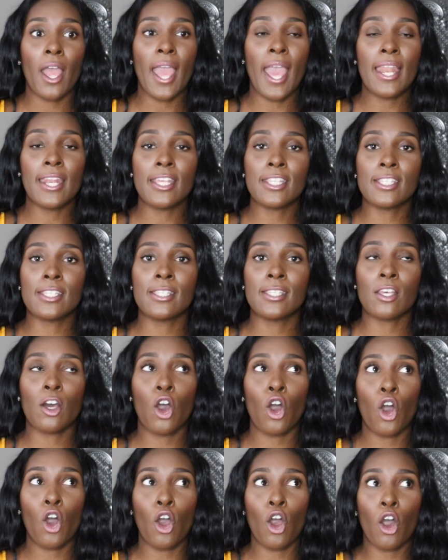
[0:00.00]
And it's
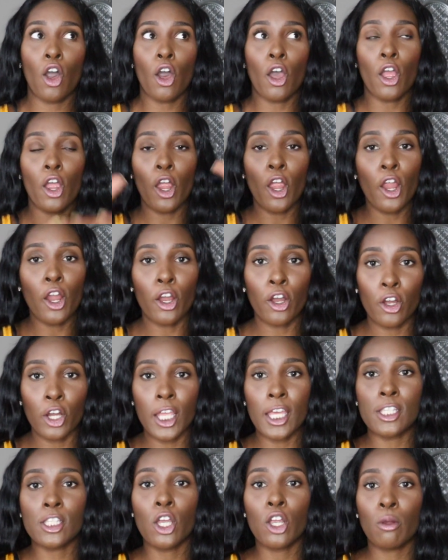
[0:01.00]

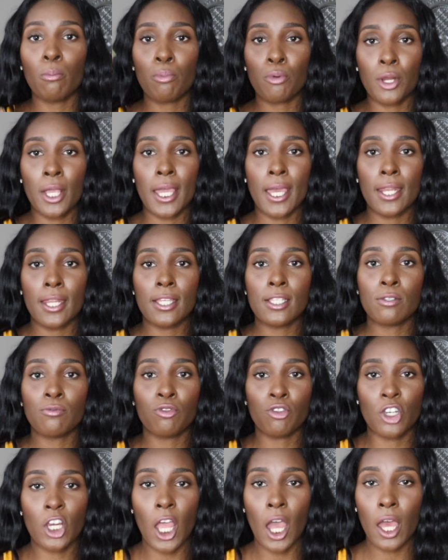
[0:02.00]
her. It's her brand. It's
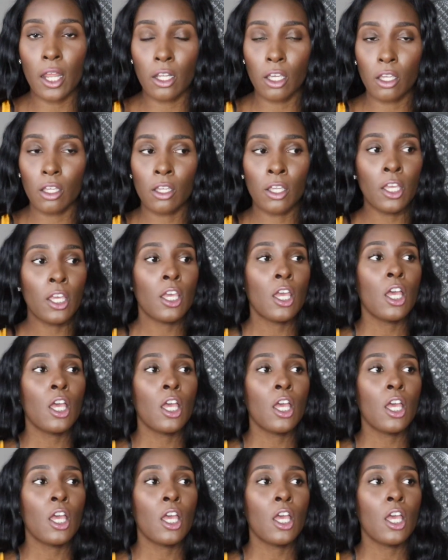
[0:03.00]
Rihanna.